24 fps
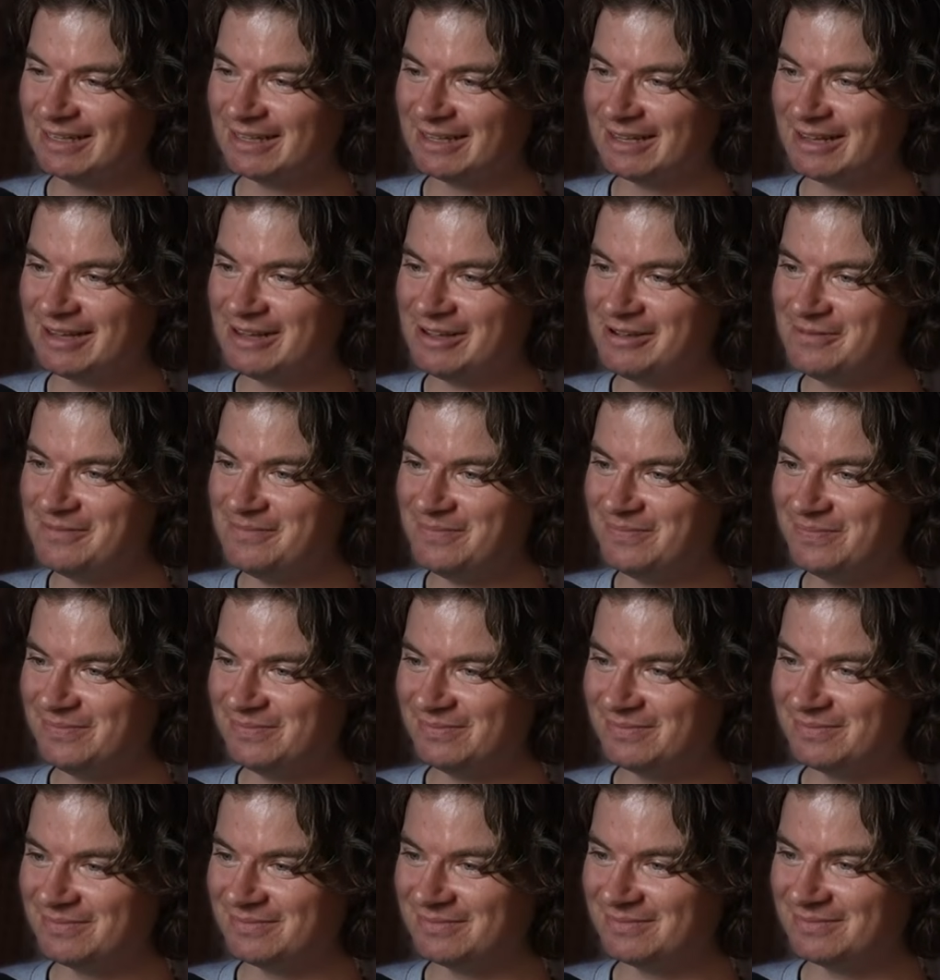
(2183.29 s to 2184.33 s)
Um,
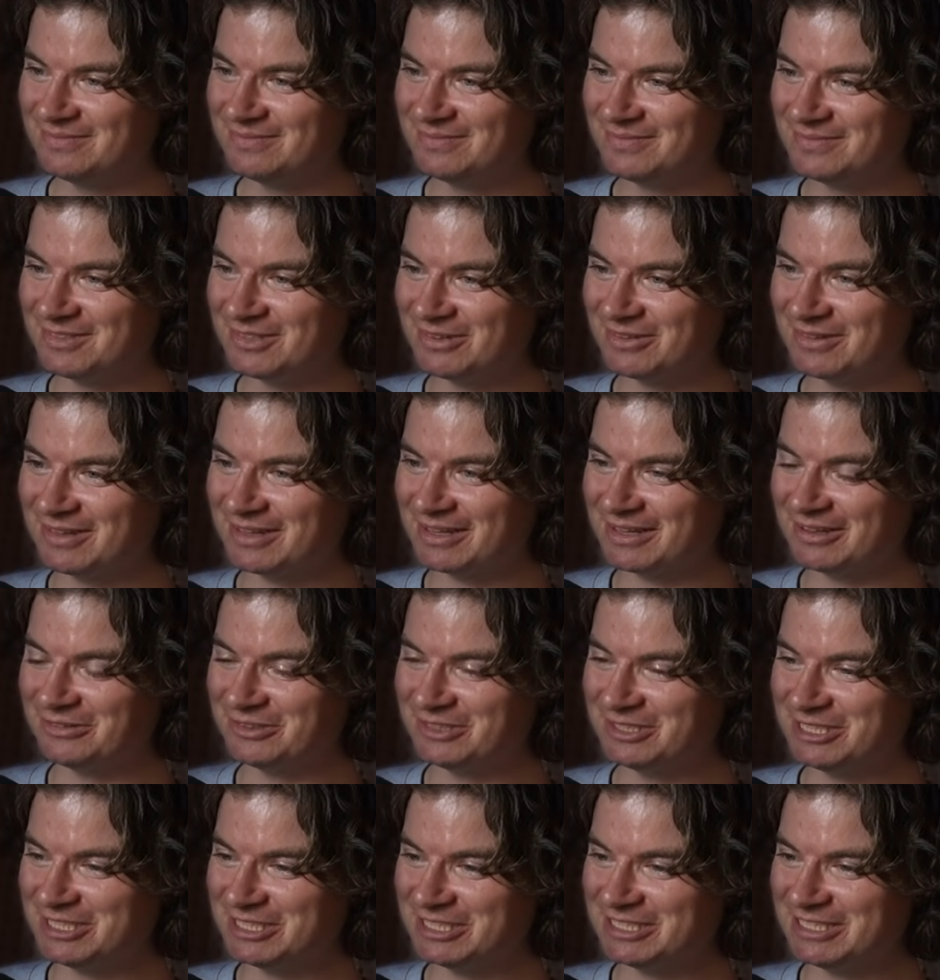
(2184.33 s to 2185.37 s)
so like it
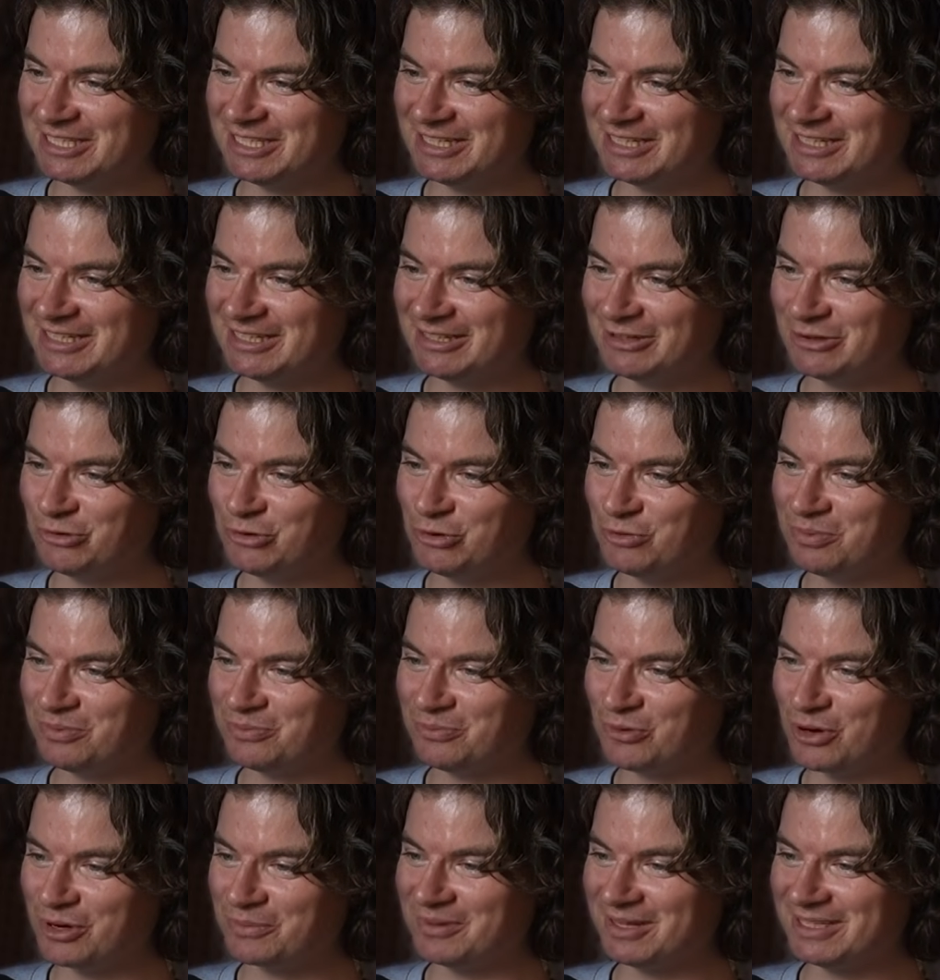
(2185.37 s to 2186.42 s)
was just a cool
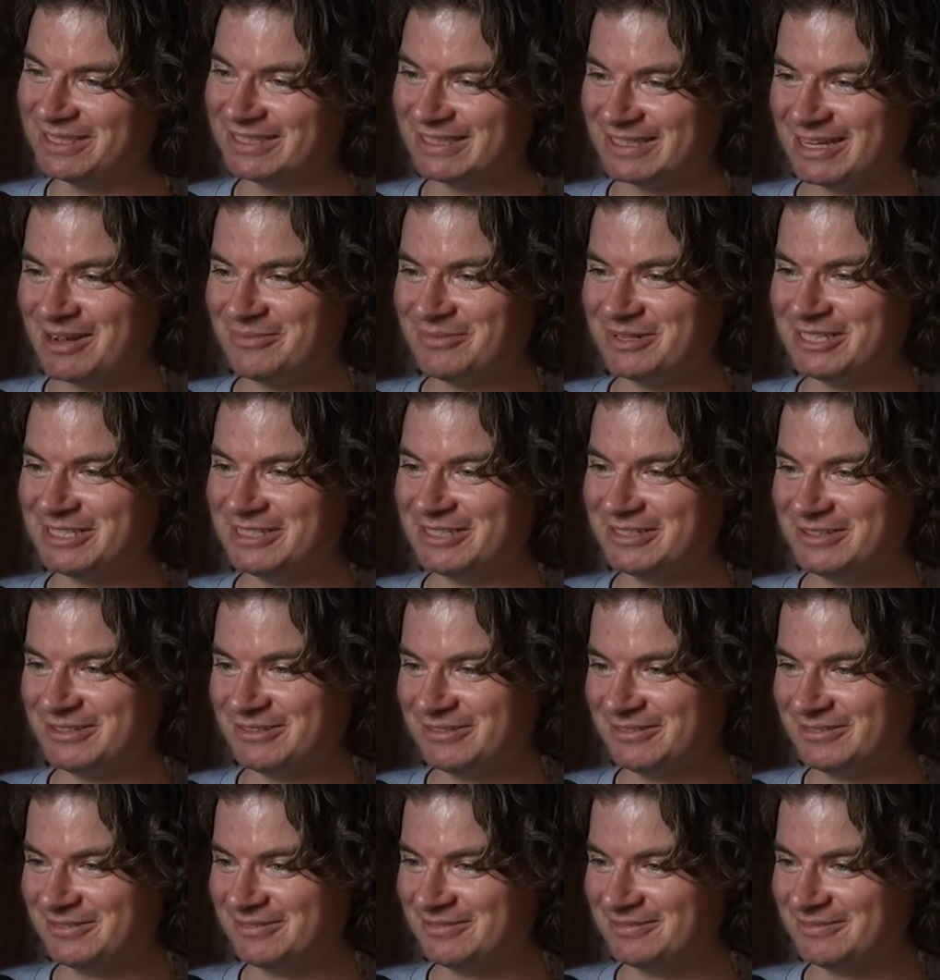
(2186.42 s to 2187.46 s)
workplace to come
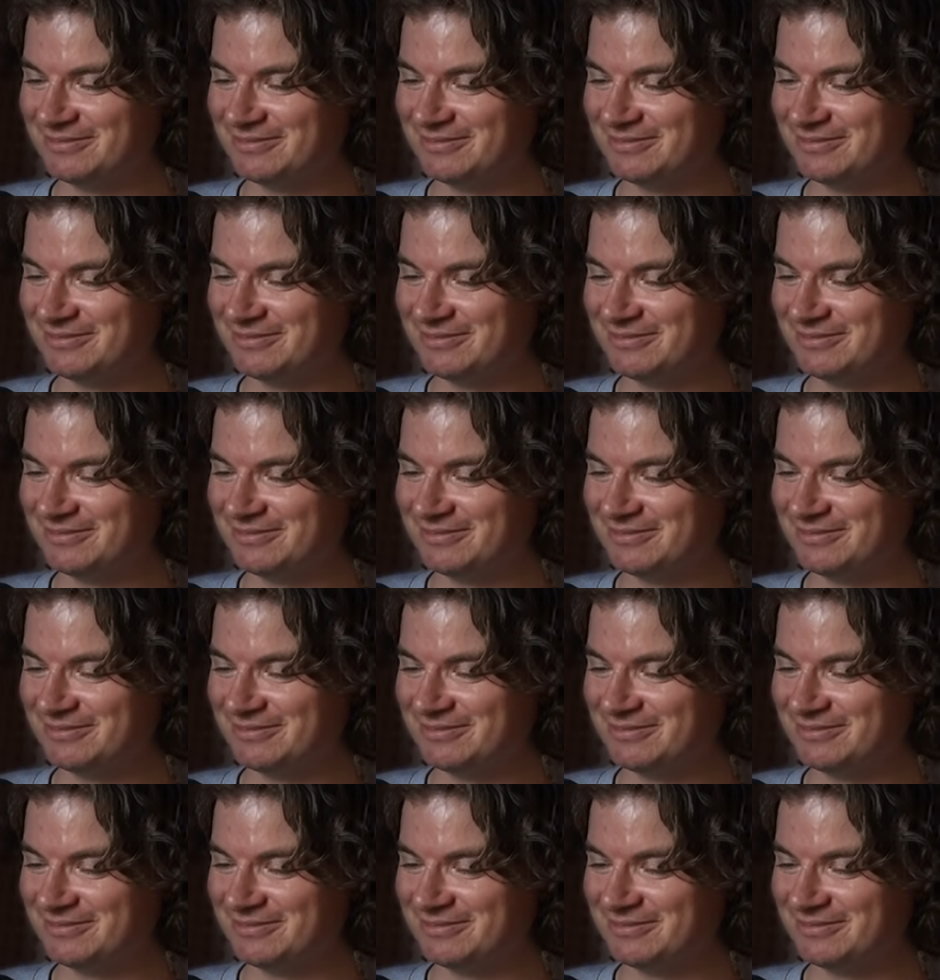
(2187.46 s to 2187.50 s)
into.